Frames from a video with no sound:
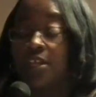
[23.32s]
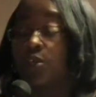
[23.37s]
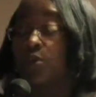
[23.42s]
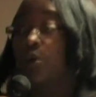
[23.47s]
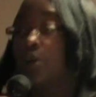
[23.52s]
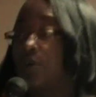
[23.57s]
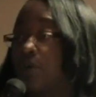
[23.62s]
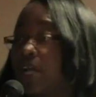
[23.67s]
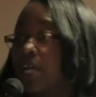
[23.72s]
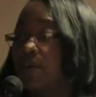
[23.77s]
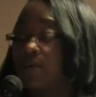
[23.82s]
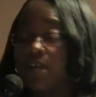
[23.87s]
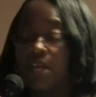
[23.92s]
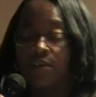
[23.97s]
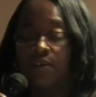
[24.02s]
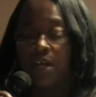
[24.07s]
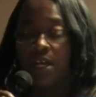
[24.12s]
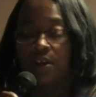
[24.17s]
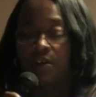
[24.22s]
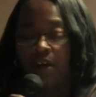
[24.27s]
and your
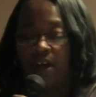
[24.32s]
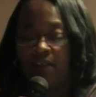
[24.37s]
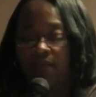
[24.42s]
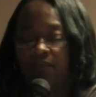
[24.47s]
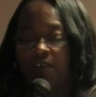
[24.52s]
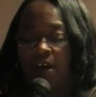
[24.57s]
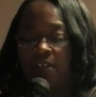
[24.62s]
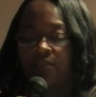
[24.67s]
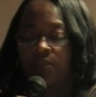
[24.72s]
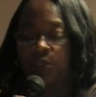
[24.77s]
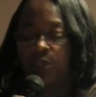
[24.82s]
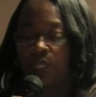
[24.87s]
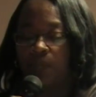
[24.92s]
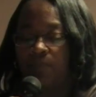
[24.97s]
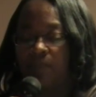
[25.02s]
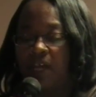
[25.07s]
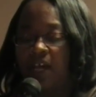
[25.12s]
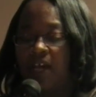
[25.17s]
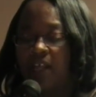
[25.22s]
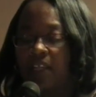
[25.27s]
great-great-great-grandfather,
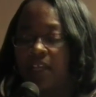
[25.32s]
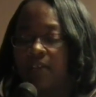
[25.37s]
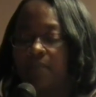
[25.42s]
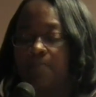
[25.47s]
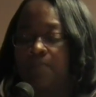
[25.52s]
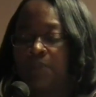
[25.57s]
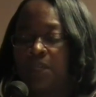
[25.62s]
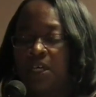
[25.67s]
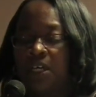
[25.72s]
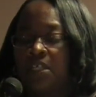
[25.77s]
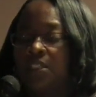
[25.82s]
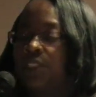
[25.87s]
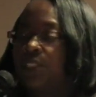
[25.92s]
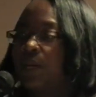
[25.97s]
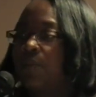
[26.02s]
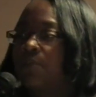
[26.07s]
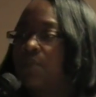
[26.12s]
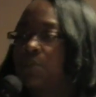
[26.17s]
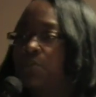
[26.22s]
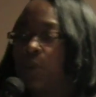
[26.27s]
Jim Nowlin.
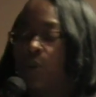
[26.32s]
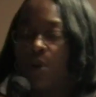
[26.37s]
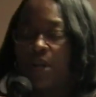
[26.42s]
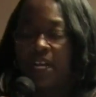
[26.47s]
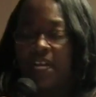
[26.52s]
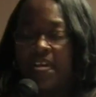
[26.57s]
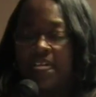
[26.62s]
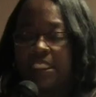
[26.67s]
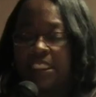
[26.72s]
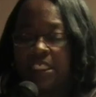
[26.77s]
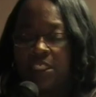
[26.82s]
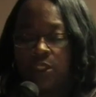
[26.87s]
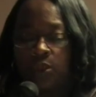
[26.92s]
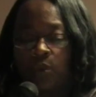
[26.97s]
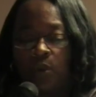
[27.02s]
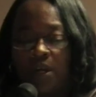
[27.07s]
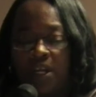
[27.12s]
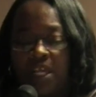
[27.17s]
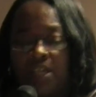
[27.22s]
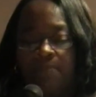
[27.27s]
Jim was born in
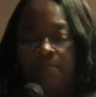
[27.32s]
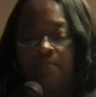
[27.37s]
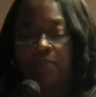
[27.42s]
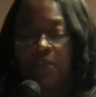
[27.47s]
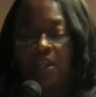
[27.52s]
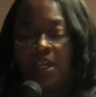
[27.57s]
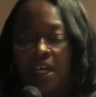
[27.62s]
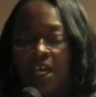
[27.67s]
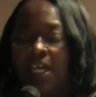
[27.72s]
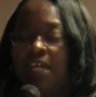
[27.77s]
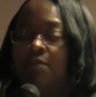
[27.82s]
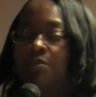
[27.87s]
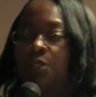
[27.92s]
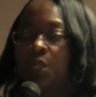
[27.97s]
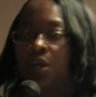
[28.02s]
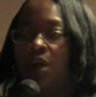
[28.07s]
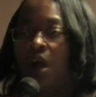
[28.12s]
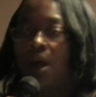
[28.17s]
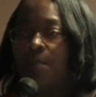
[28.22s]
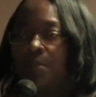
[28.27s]
1820. He was
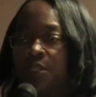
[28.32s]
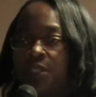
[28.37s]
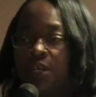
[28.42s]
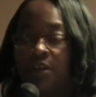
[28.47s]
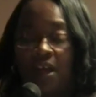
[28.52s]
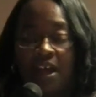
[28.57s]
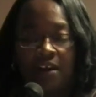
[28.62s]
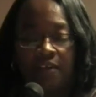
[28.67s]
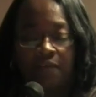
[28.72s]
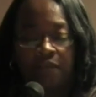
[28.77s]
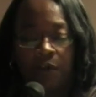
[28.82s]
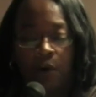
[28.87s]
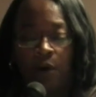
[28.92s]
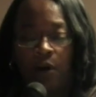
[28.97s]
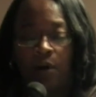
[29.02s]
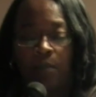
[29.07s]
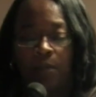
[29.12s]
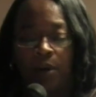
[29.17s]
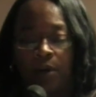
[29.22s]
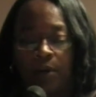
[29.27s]
a carpenter and a
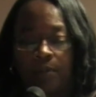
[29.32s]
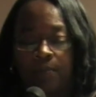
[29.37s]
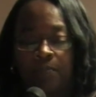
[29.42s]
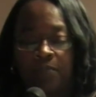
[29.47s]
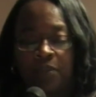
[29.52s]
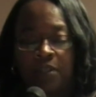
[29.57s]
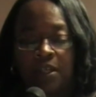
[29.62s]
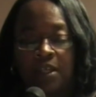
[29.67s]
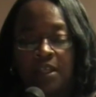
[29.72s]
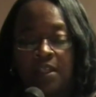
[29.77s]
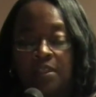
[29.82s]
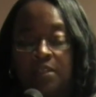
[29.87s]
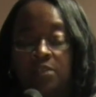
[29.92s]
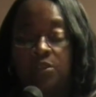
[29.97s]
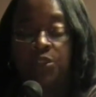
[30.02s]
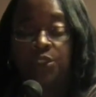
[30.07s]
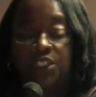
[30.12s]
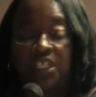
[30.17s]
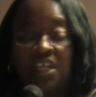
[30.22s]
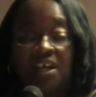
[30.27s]
farmer.
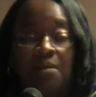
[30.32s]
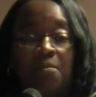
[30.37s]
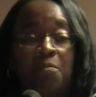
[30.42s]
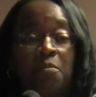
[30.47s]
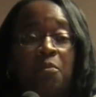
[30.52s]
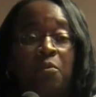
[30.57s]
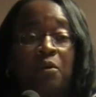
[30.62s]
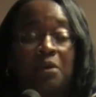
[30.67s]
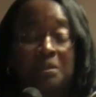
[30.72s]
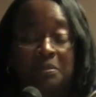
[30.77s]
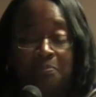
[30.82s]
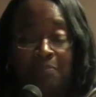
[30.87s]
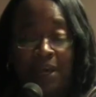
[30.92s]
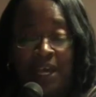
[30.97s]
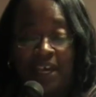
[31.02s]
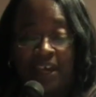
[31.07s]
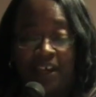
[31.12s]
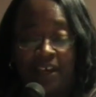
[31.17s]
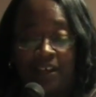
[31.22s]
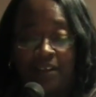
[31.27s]
Jim was
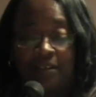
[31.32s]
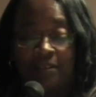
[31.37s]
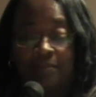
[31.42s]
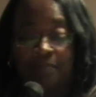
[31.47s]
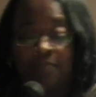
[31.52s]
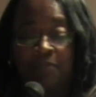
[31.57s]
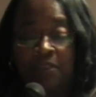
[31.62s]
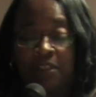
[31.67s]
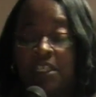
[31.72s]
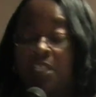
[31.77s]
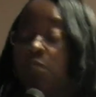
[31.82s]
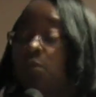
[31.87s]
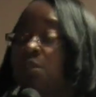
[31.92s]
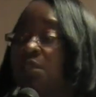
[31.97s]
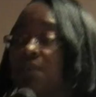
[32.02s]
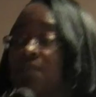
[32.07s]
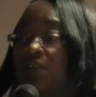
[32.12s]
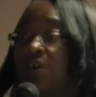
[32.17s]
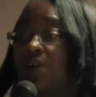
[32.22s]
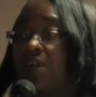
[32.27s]
bad. This was
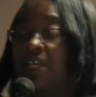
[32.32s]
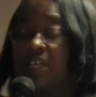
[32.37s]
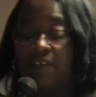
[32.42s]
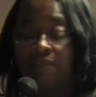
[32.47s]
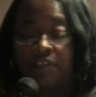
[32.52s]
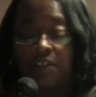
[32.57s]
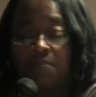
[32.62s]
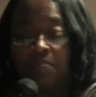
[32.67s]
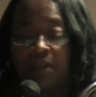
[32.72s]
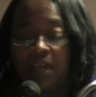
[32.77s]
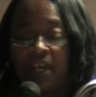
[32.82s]
a very gifted